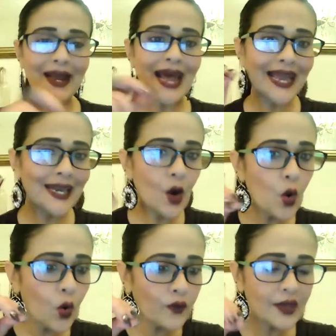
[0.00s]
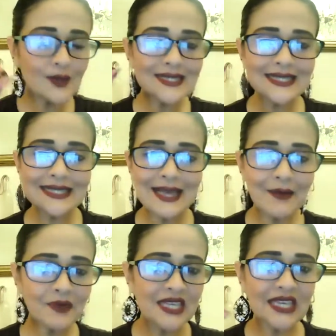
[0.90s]
But I know there is
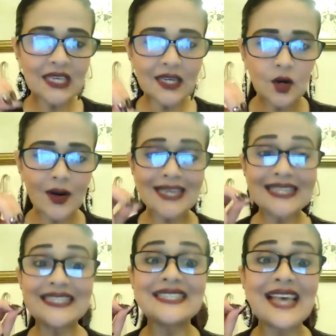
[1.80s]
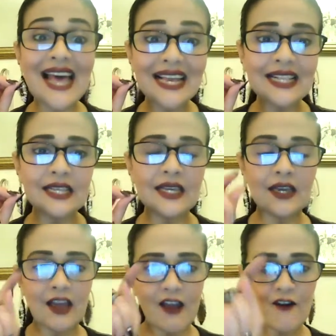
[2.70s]
something here
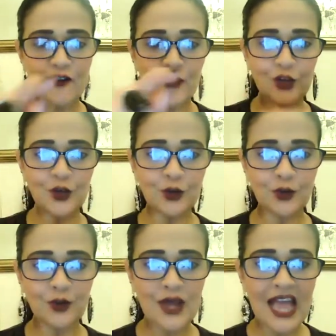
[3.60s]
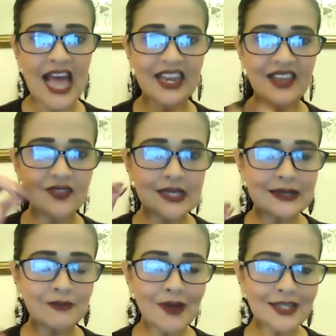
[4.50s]
exactly for you. And if
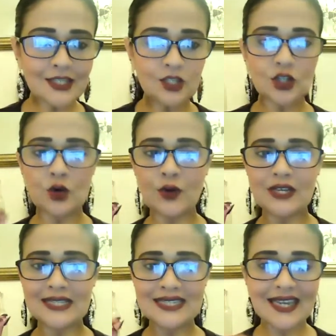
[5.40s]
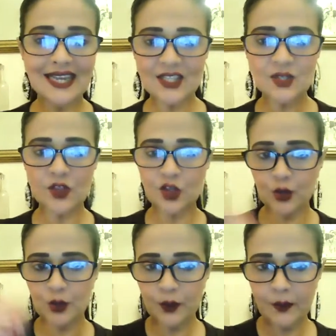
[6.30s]
this message resonates with
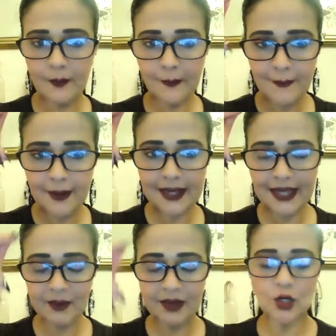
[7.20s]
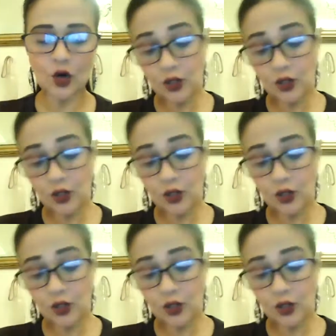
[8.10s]
you, claim it.